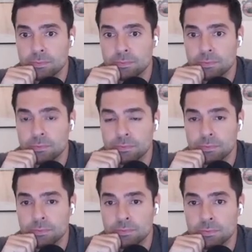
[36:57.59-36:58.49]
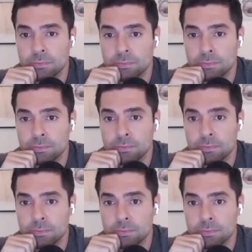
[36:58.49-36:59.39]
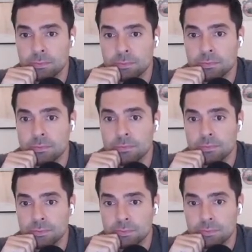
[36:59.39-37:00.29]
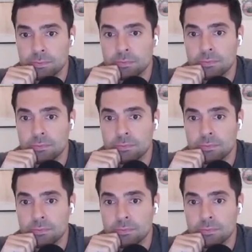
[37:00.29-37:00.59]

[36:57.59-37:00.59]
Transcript: This person isn't speaking.